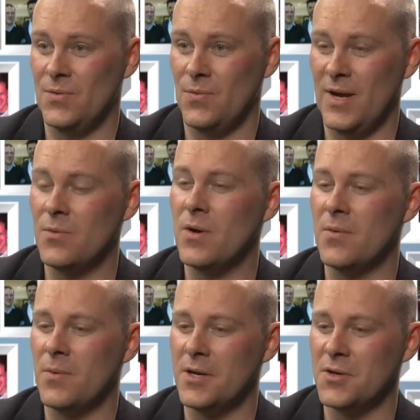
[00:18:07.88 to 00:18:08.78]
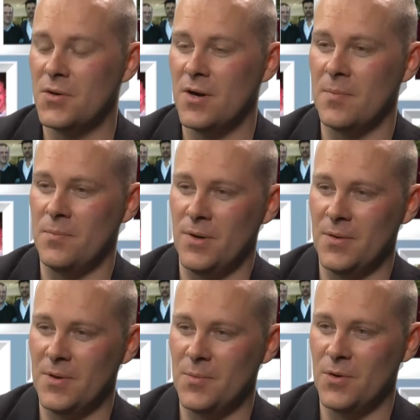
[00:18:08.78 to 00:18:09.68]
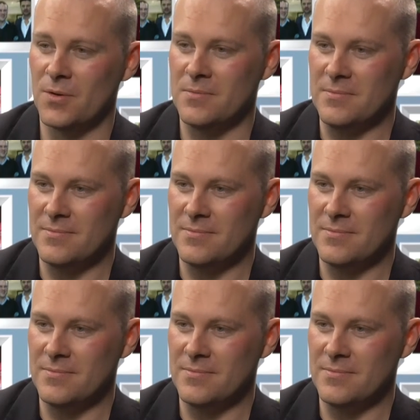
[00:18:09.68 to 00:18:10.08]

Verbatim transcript: where, where, where did you grow up? Where were you born?